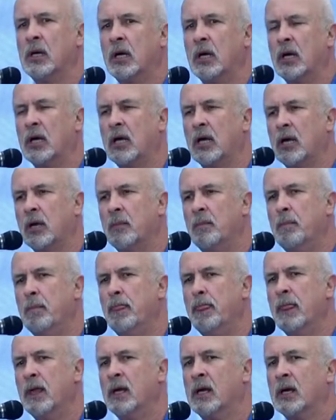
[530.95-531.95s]

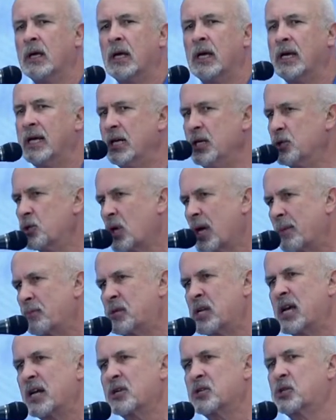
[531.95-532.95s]
Um, uh, he
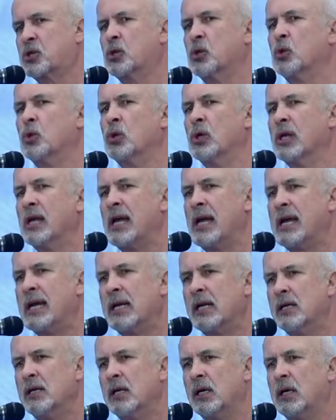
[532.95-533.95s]
drops out of school
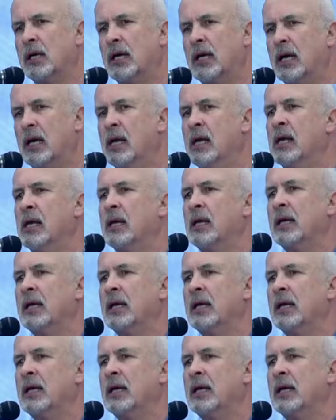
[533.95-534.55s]
and uh,